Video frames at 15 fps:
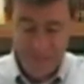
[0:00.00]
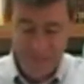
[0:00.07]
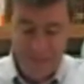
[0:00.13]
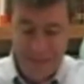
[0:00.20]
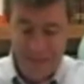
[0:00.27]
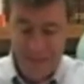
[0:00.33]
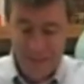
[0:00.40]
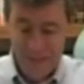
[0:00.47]

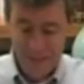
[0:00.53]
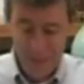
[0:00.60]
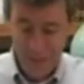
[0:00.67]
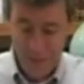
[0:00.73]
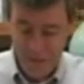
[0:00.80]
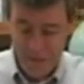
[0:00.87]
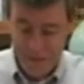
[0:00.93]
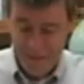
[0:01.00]
Okay, let's
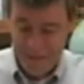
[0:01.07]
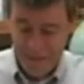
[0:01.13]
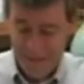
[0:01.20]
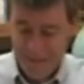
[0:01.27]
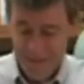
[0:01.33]
go on.